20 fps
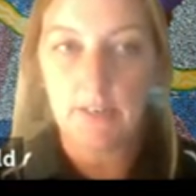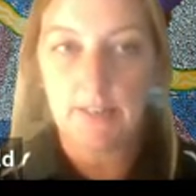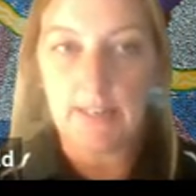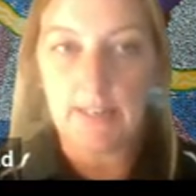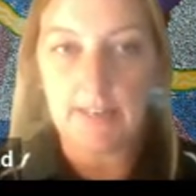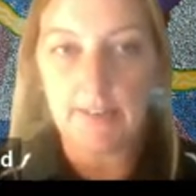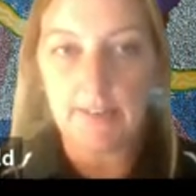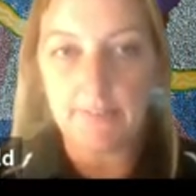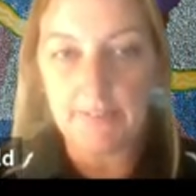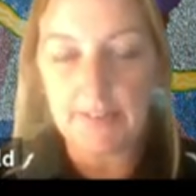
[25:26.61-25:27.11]

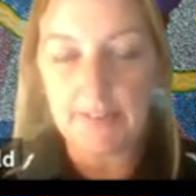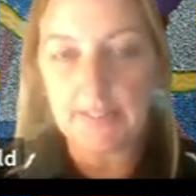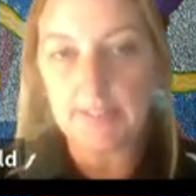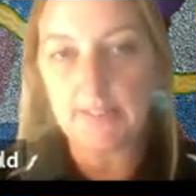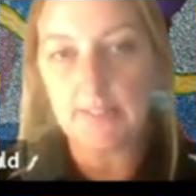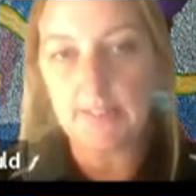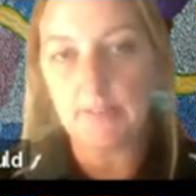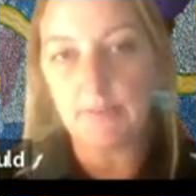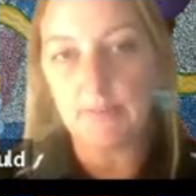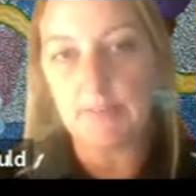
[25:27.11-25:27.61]
They
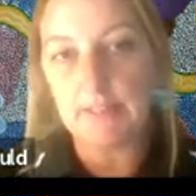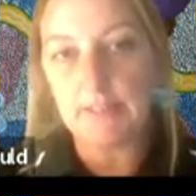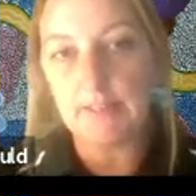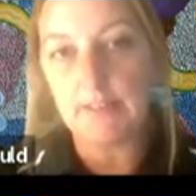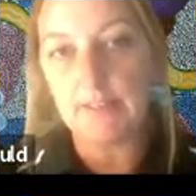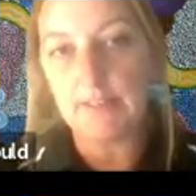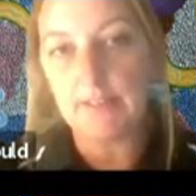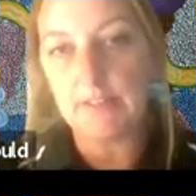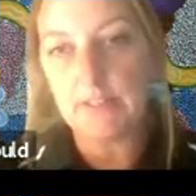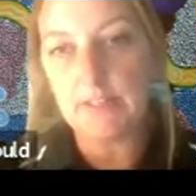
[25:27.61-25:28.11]
affixed it with
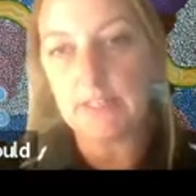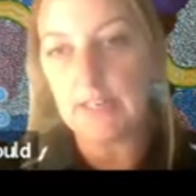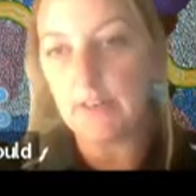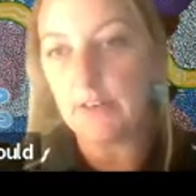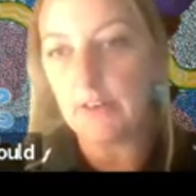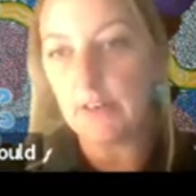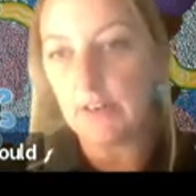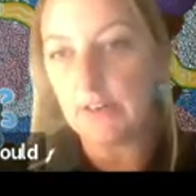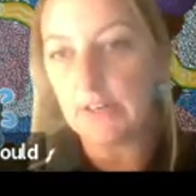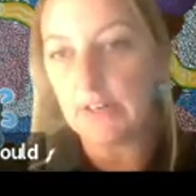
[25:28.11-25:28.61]
a
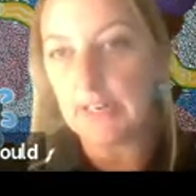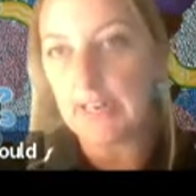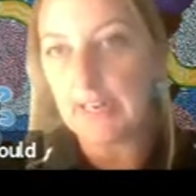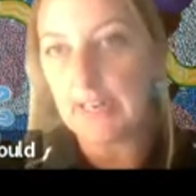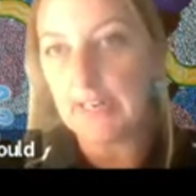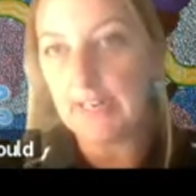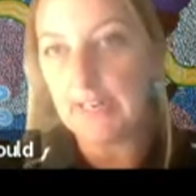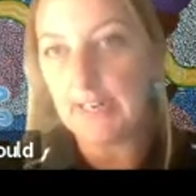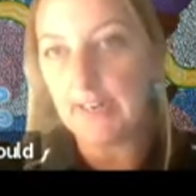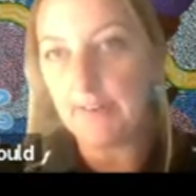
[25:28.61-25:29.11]

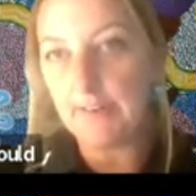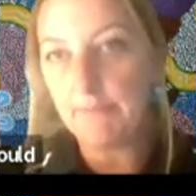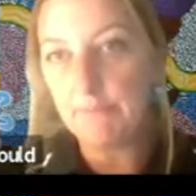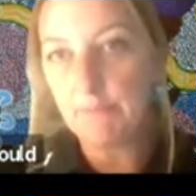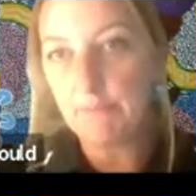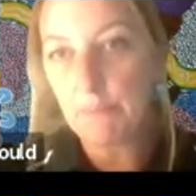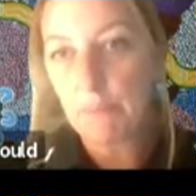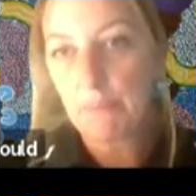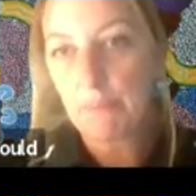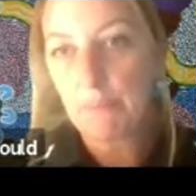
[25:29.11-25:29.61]
geolocator,
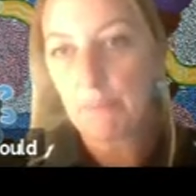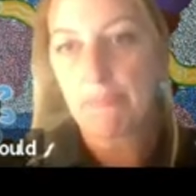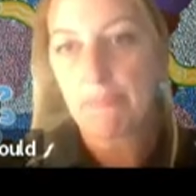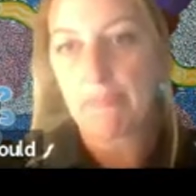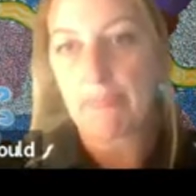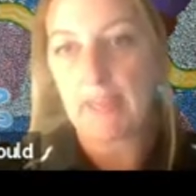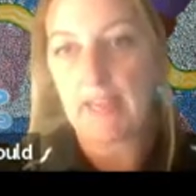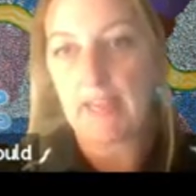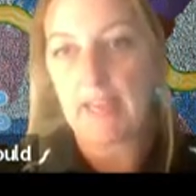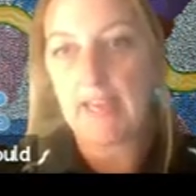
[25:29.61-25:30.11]

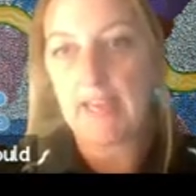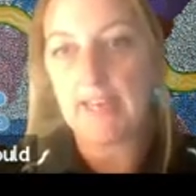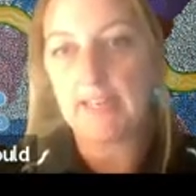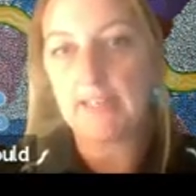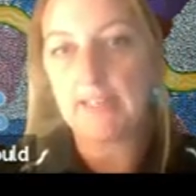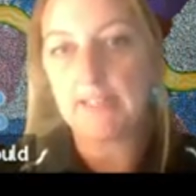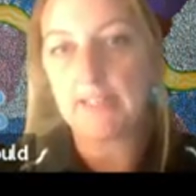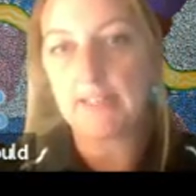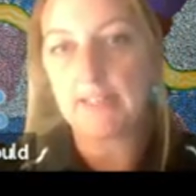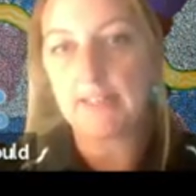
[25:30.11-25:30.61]

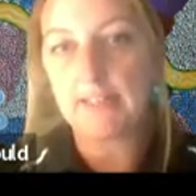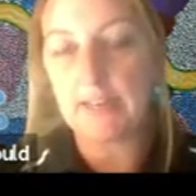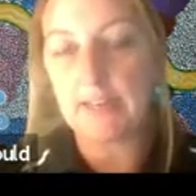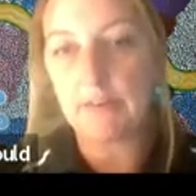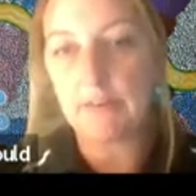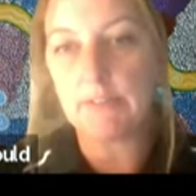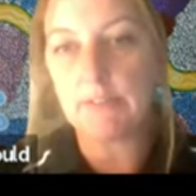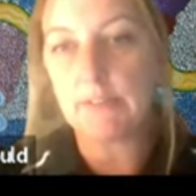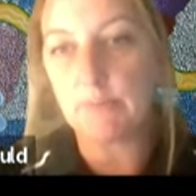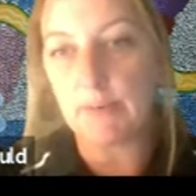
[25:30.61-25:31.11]
and
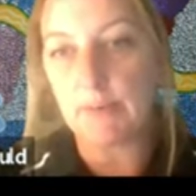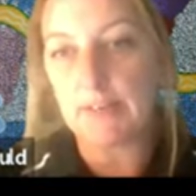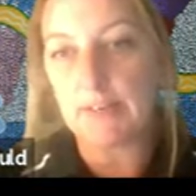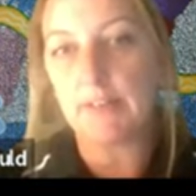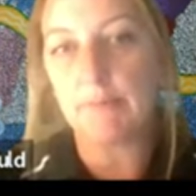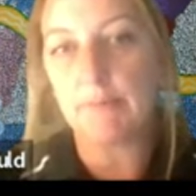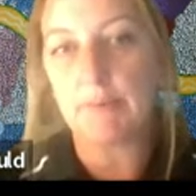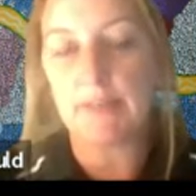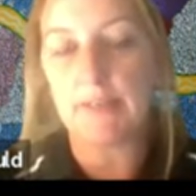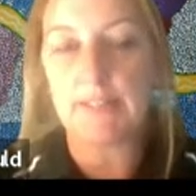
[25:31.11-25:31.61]
that was one
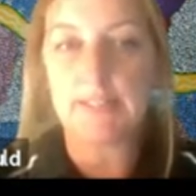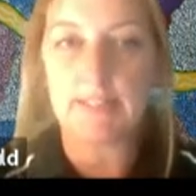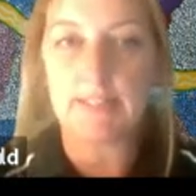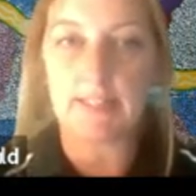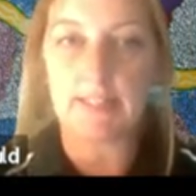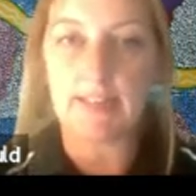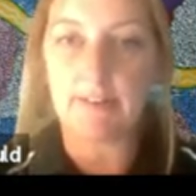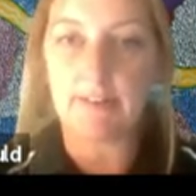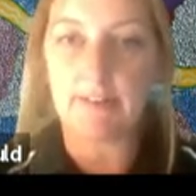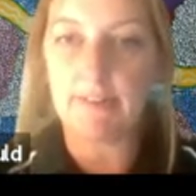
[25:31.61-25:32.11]
of the birds
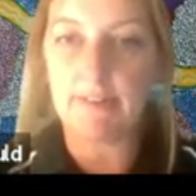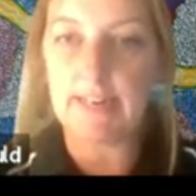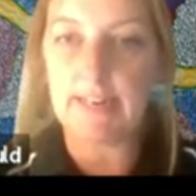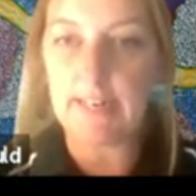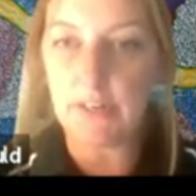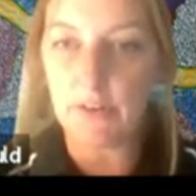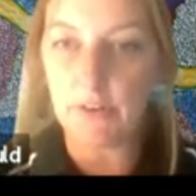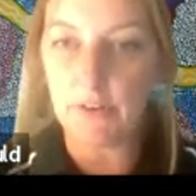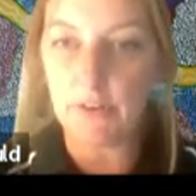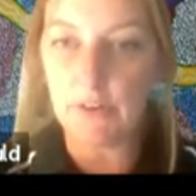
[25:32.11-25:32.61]
that they
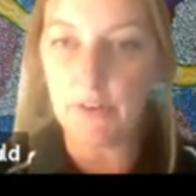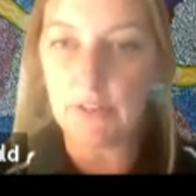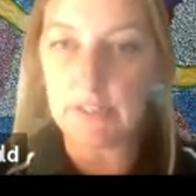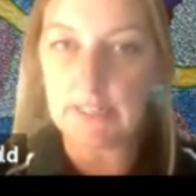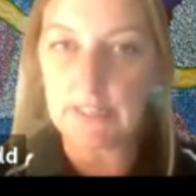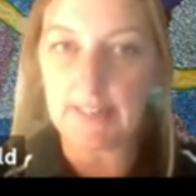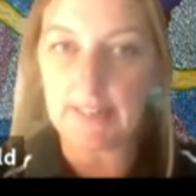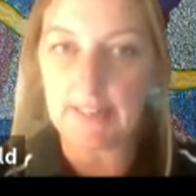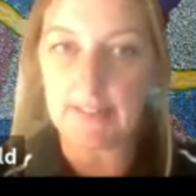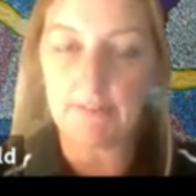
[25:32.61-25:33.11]

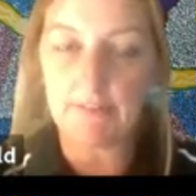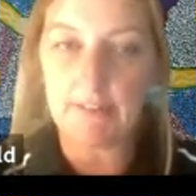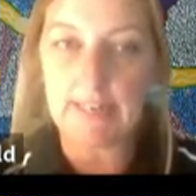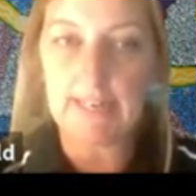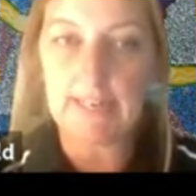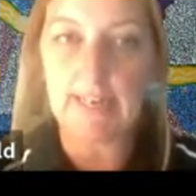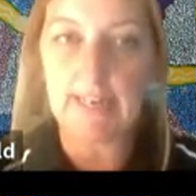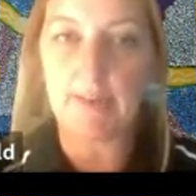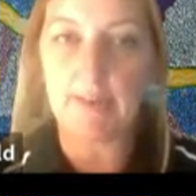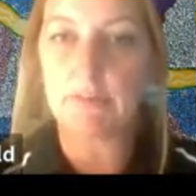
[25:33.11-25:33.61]
re-caught, and they
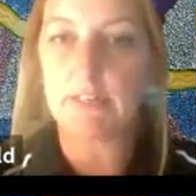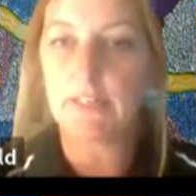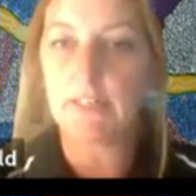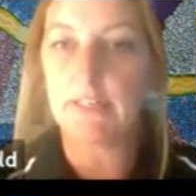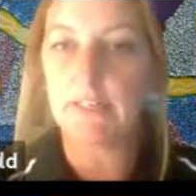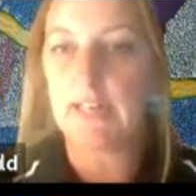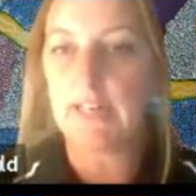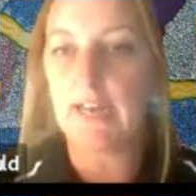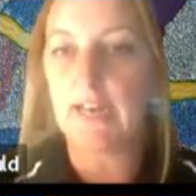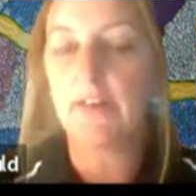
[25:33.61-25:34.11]
recaptured
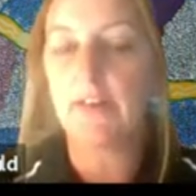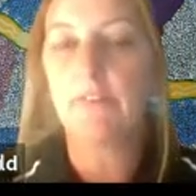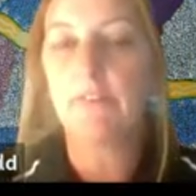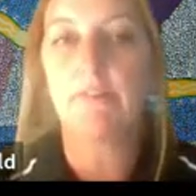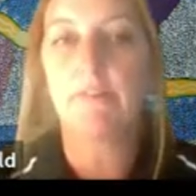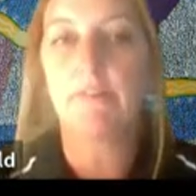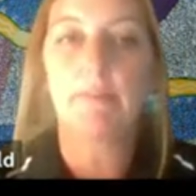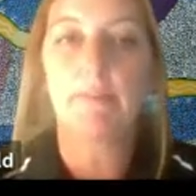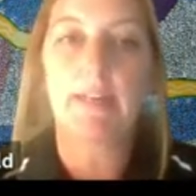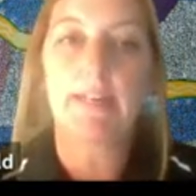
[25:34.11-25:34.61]
it
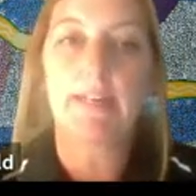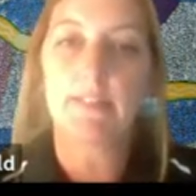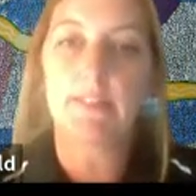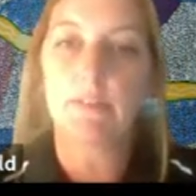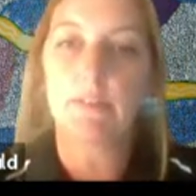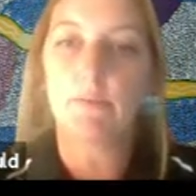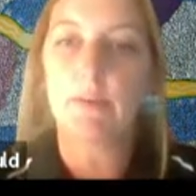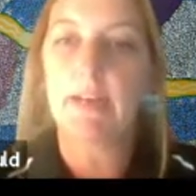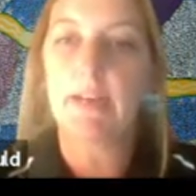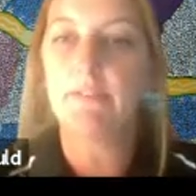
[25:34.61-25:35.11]
100 meters
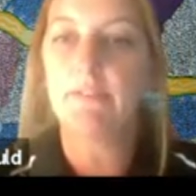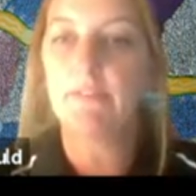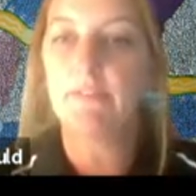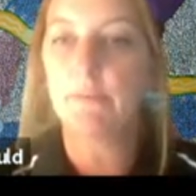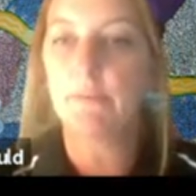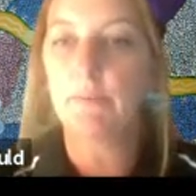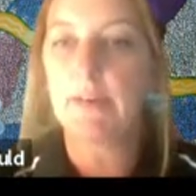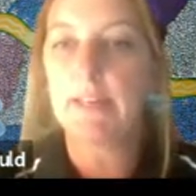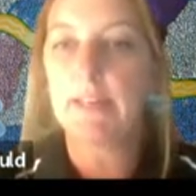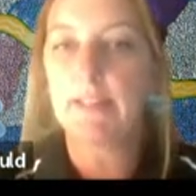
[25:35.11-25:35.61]
away
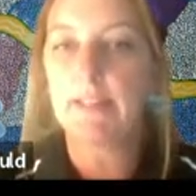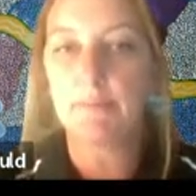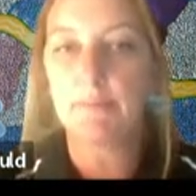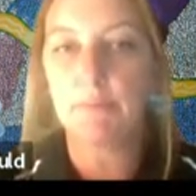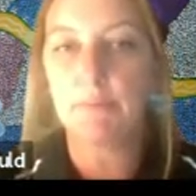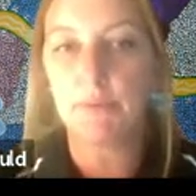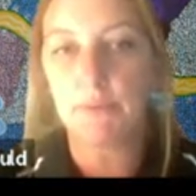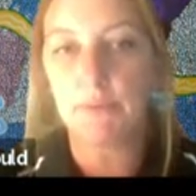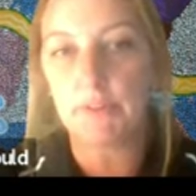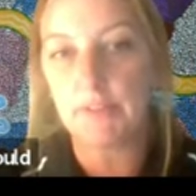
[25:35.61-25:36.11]
from where they
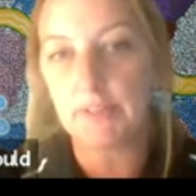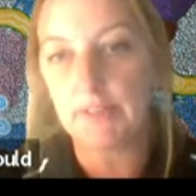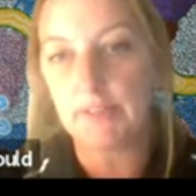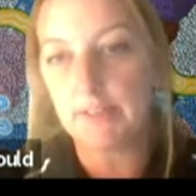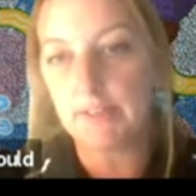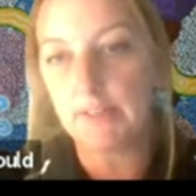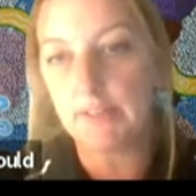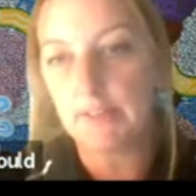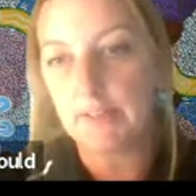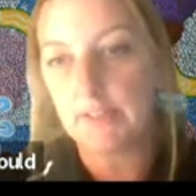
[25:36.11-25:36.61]
put
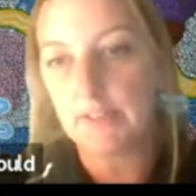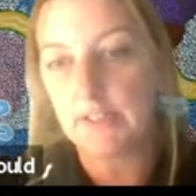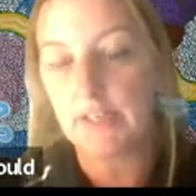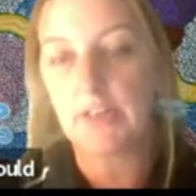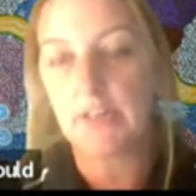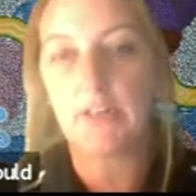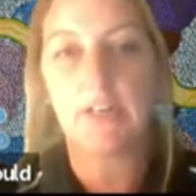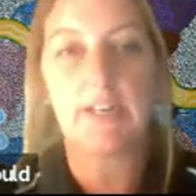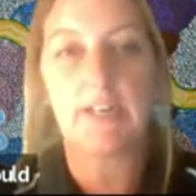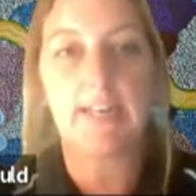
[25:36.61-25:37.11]
the
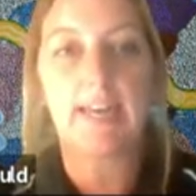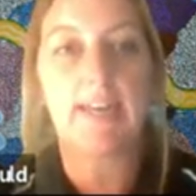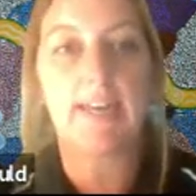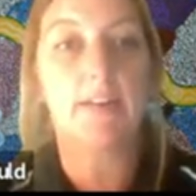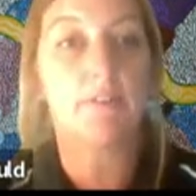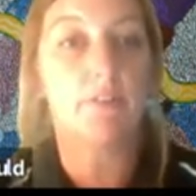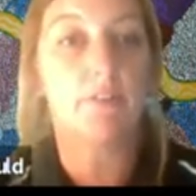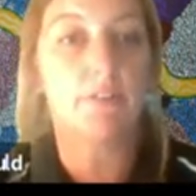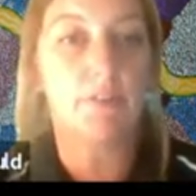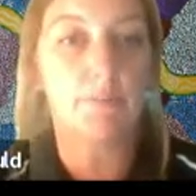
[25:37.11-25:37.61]

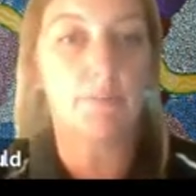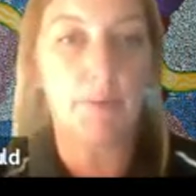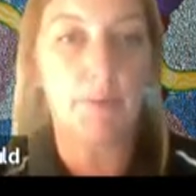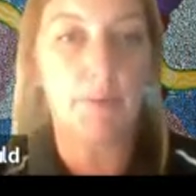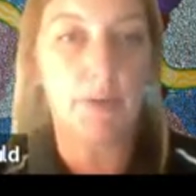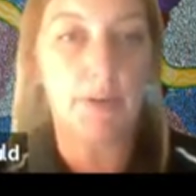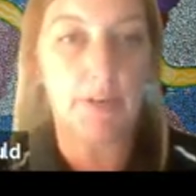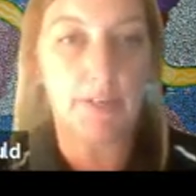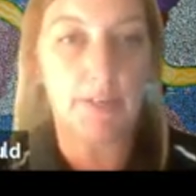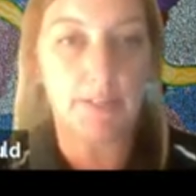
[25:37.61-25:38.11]
geolocator on the
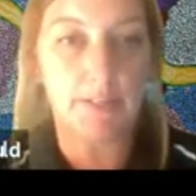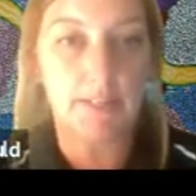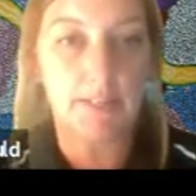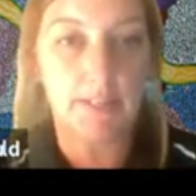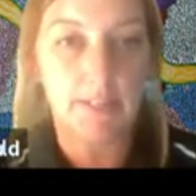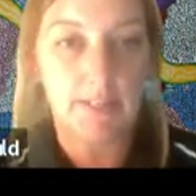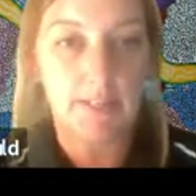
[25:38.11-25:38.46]
bird.